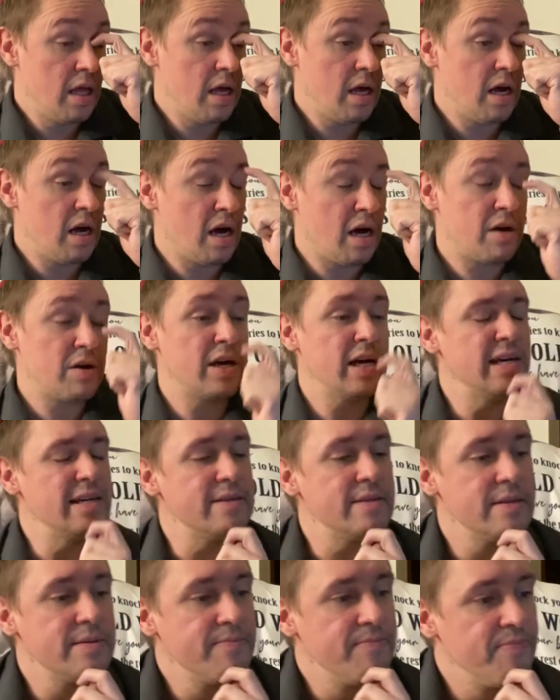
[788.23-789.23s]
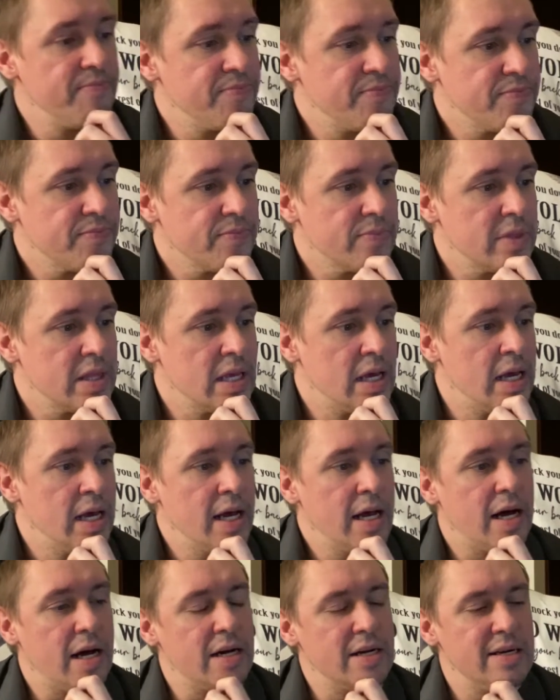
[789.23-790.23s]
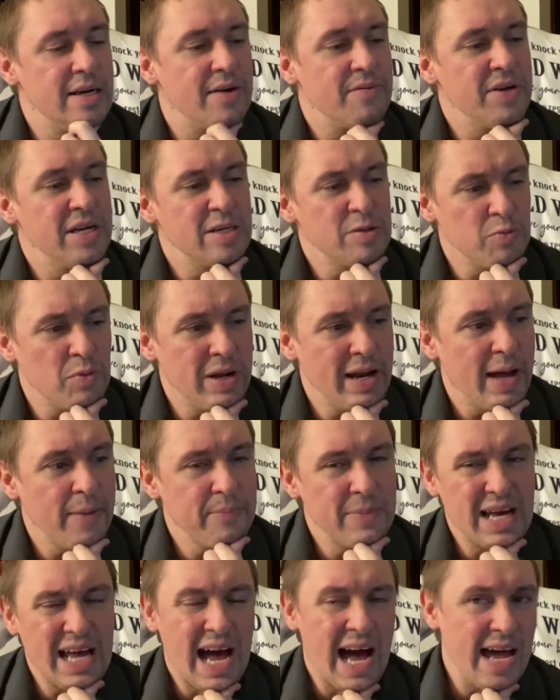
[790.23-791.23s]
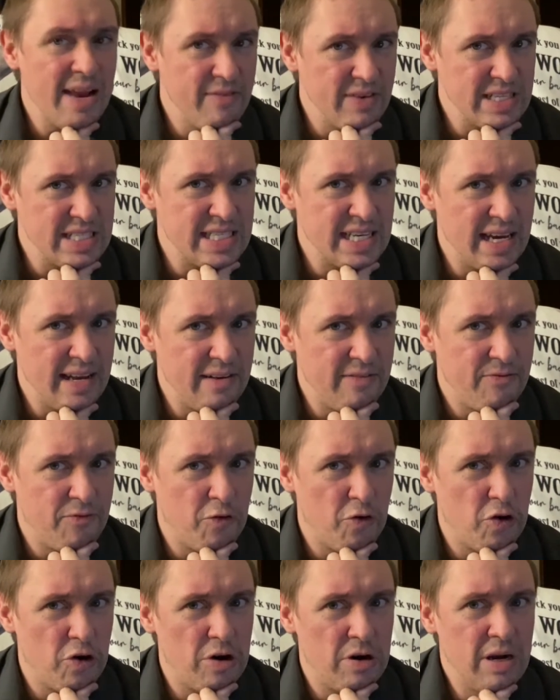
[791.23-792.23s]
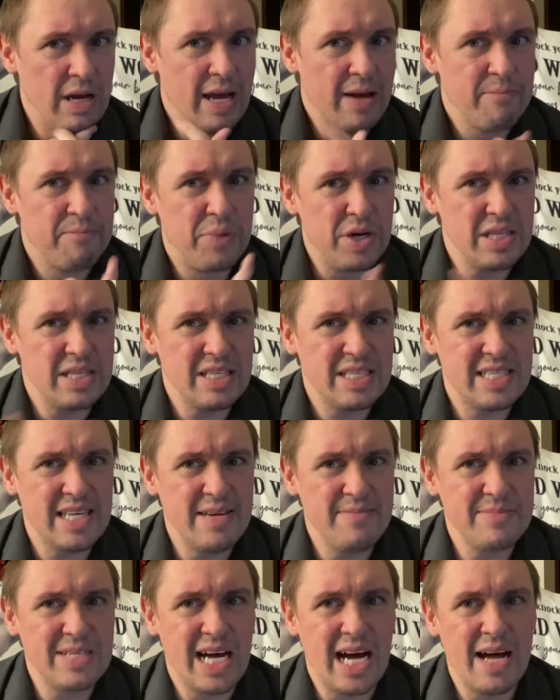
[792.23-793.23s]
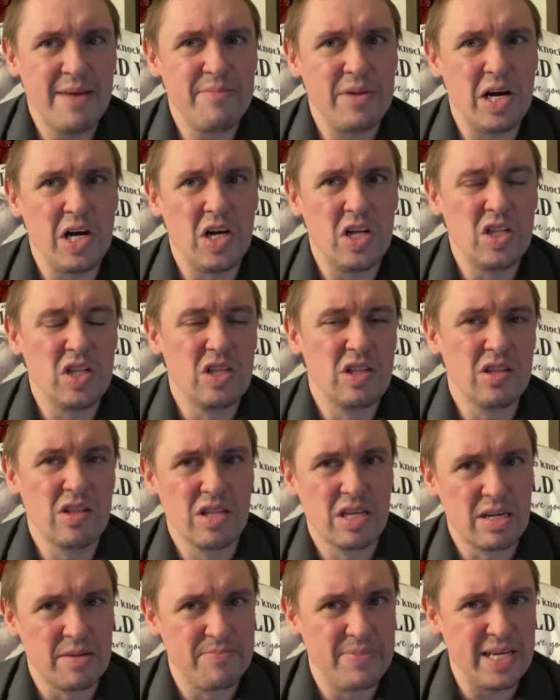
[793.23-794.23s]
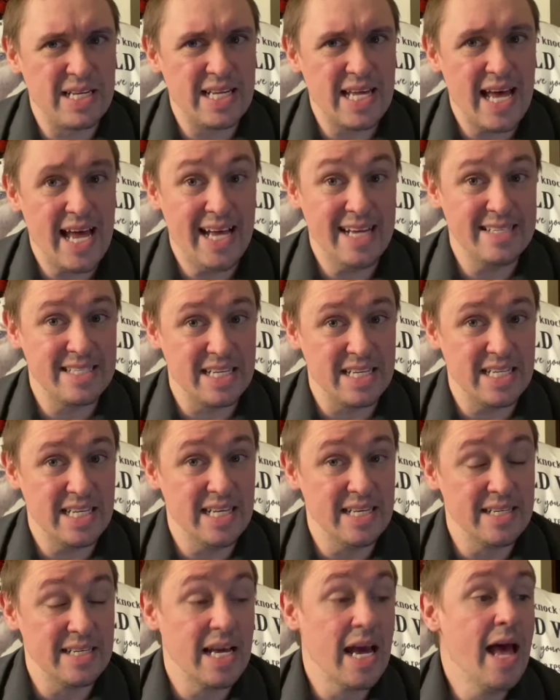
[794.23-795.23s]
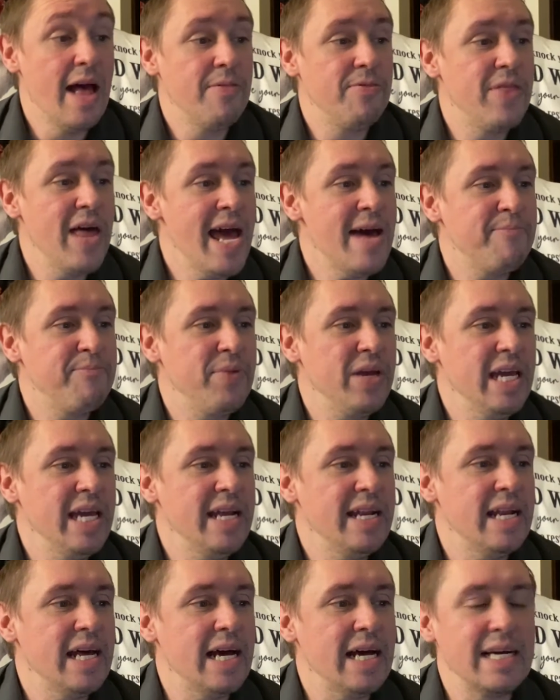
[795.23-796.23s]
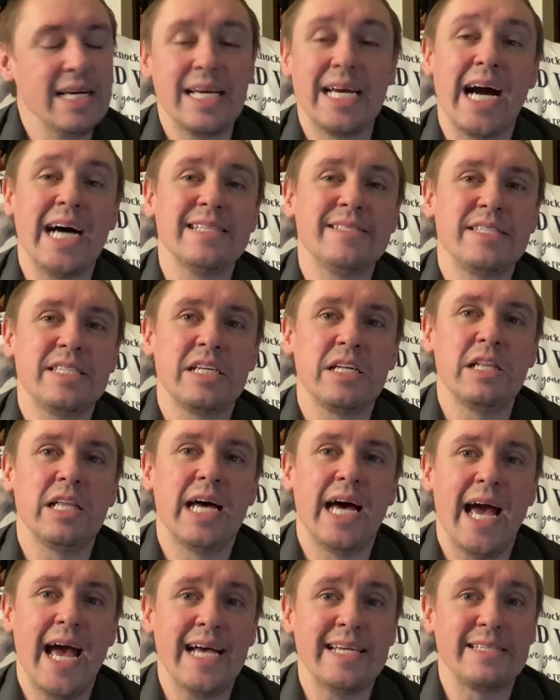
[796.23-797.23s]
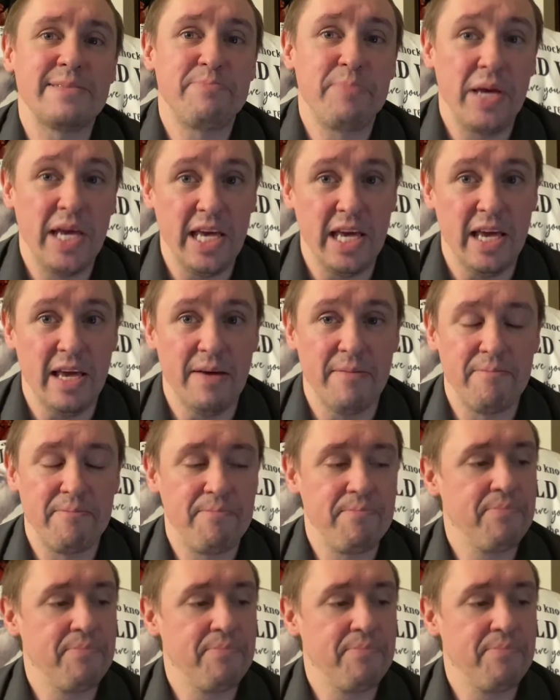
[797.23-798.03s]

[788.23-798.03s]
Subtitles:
All right. Now, here's one I'm kind of excited for, but at the same time, a little bit hesitant. That being Godzilla SP.